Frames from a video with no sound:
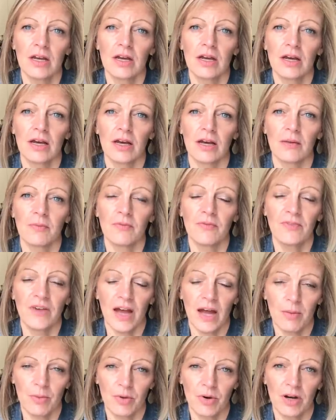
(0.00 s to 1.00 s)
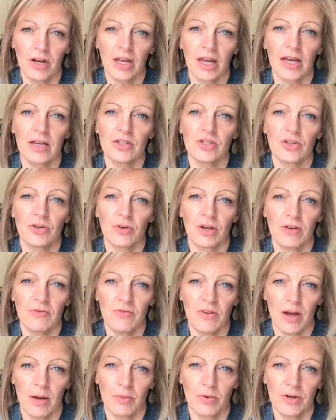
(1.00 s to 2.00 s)
um, fabric at Joann
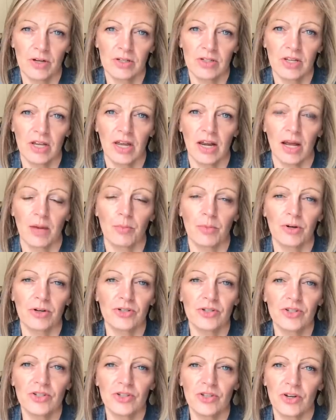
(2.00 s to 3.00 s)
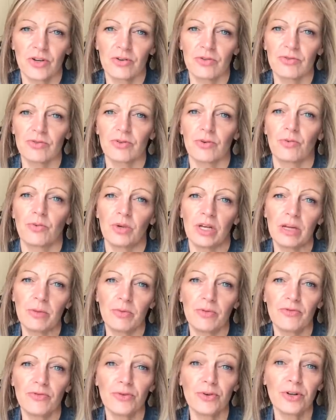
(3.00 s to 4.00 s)
Fabrics, and I purchased those a week
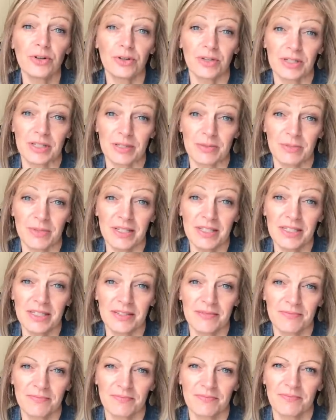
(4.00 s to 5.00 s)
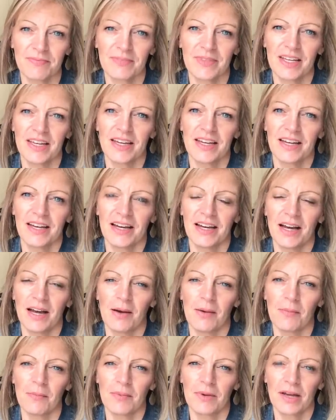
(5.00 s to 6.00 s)
before Christmas
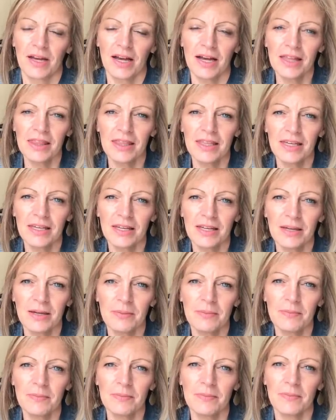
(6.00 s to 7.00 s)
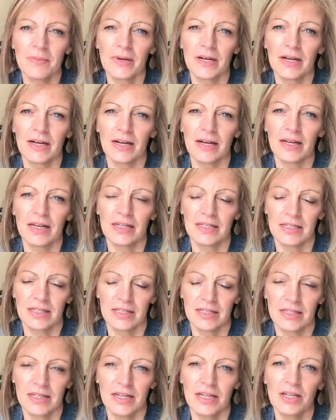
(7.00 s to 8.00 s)
um, cut them uh, into the
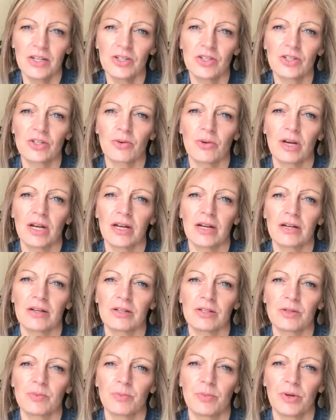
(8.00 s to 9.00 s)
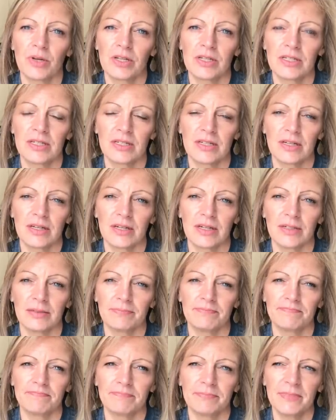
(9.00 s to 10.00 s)
10 inch squares, put,
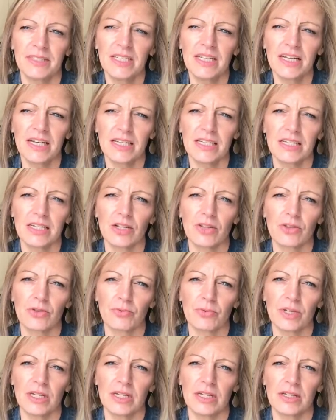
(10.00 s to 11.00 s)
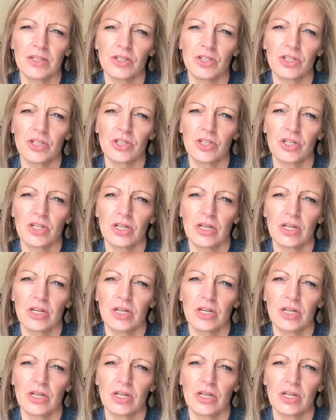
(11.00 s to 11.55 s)
um, I think I did a three inch